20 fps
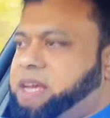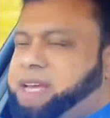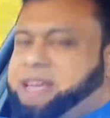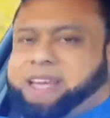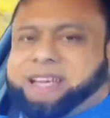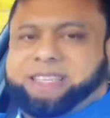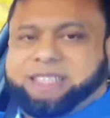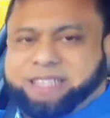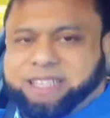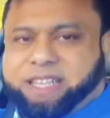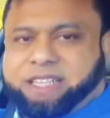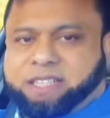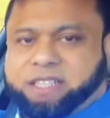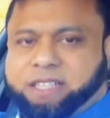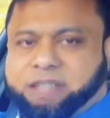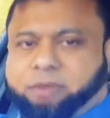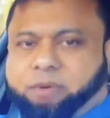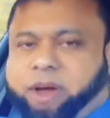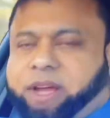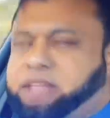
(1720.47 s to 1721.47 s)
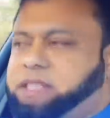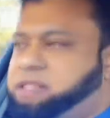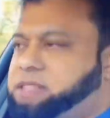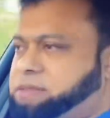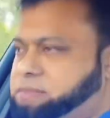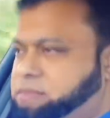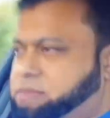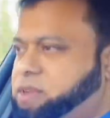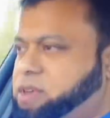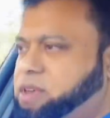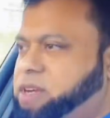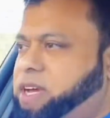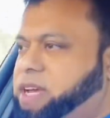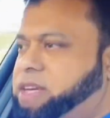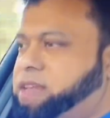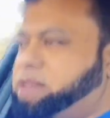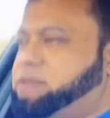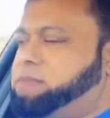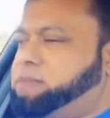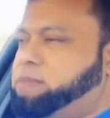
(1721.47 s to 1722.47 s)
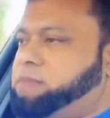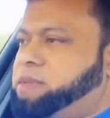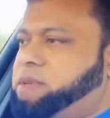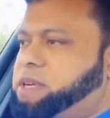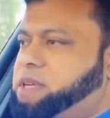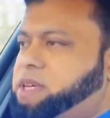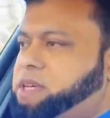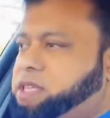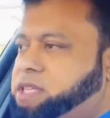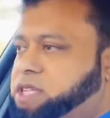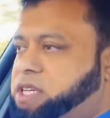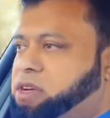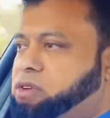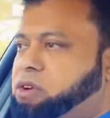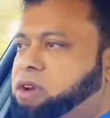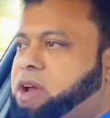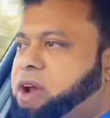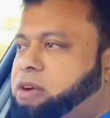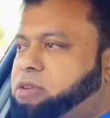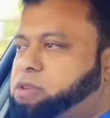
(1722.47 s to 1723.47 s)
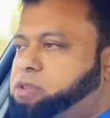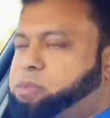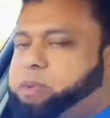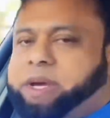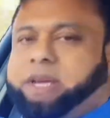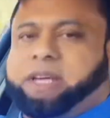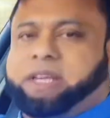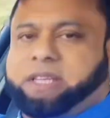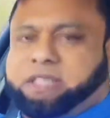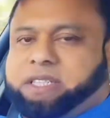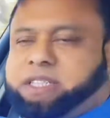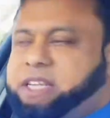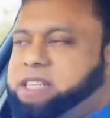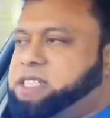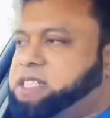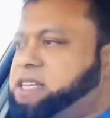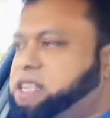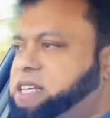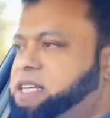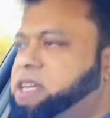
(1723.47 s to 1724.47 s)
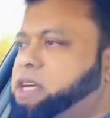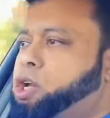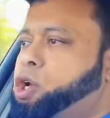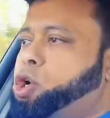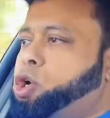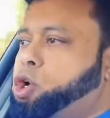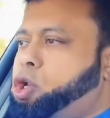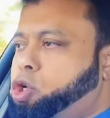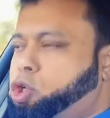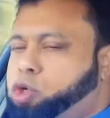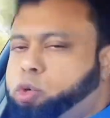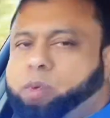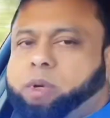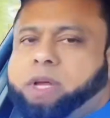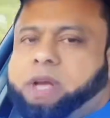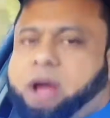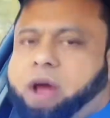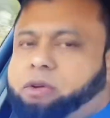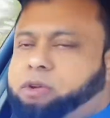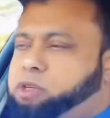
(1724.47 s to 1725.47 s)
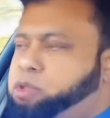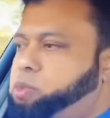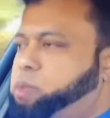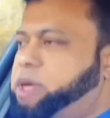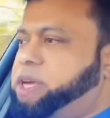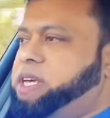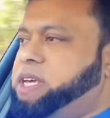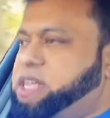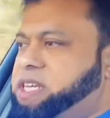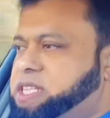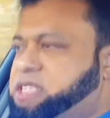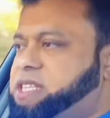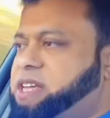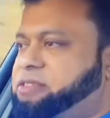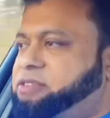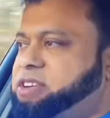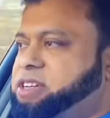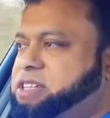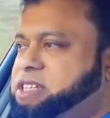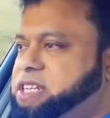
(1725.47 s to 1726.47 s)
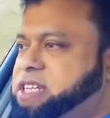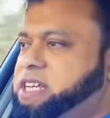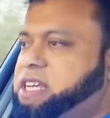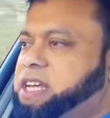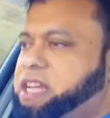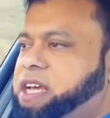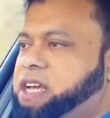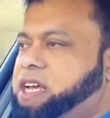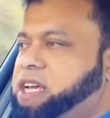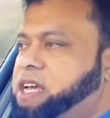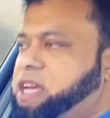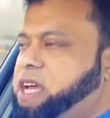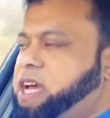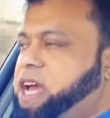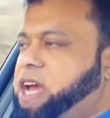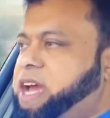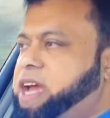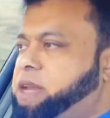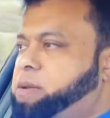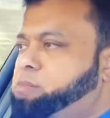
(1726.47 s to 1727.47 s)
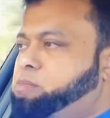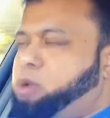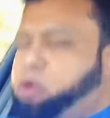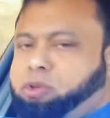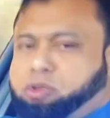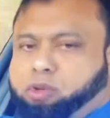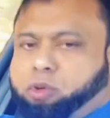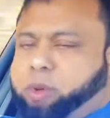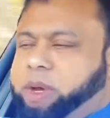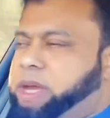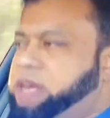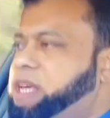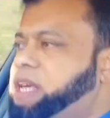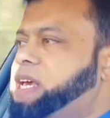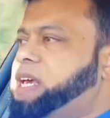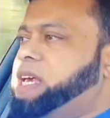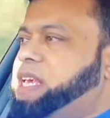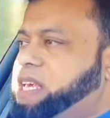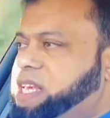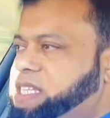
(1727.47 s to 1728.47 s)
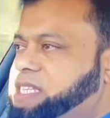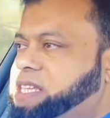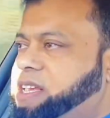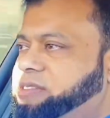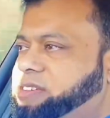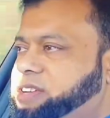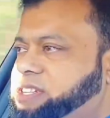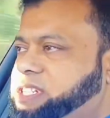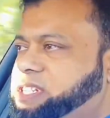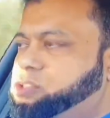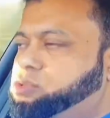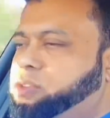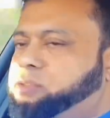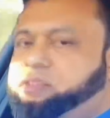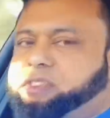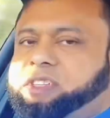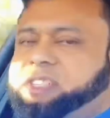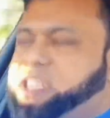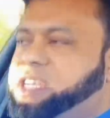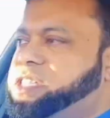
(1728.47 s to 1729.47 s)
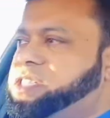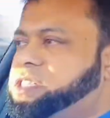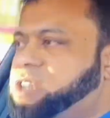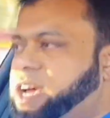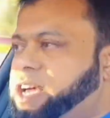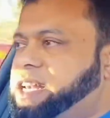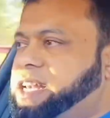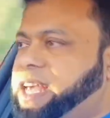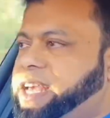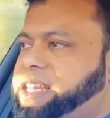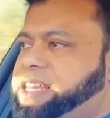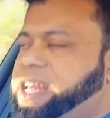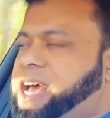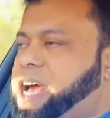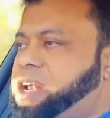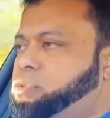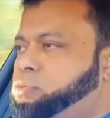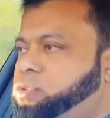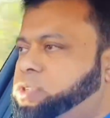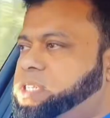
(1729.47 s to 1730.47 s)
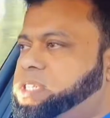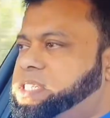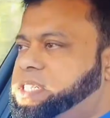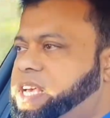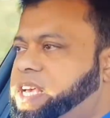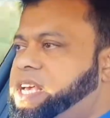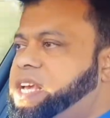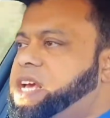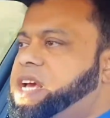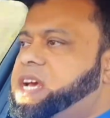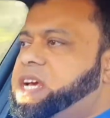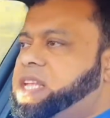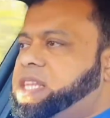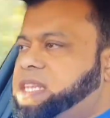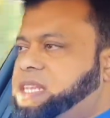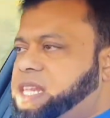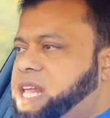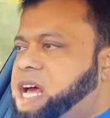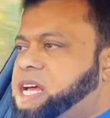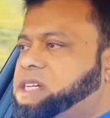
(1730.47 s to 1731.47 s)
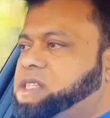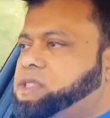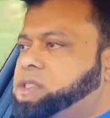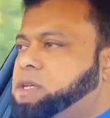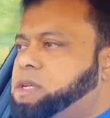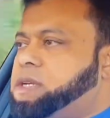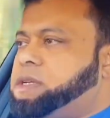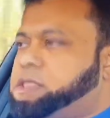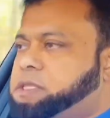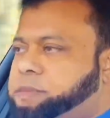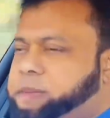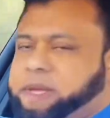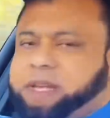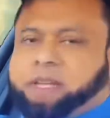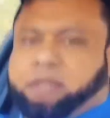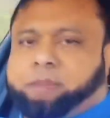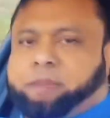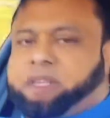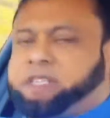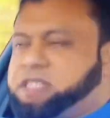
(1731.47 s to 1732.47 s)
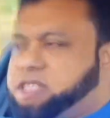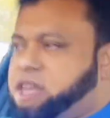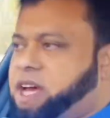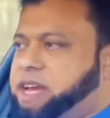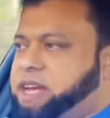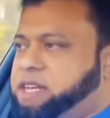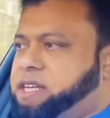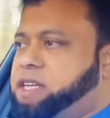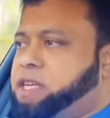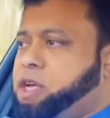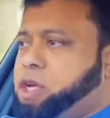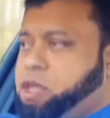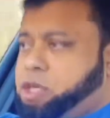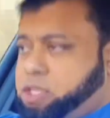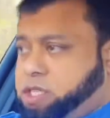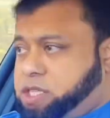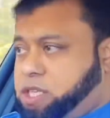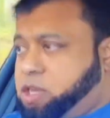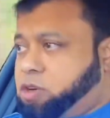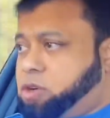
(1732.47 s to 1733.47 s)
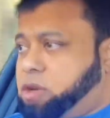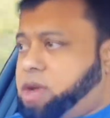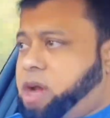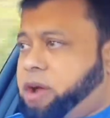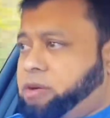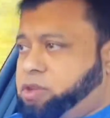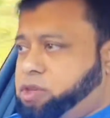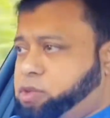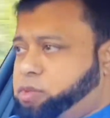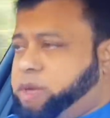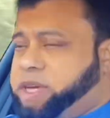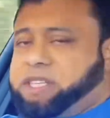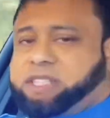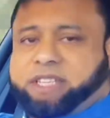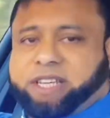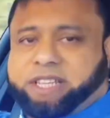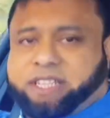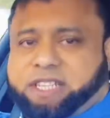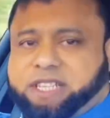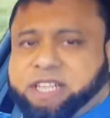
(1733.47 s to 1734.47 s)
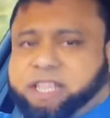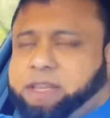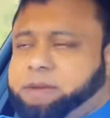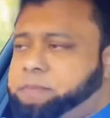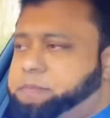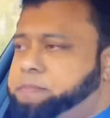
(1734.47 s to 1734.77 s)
It's 60, right? Okay. Single carriageway is 60. Dual carriageway is 70. And motorway is 70. So if you see a sign like that, which is a national speed limit sign, single carriageway is 60.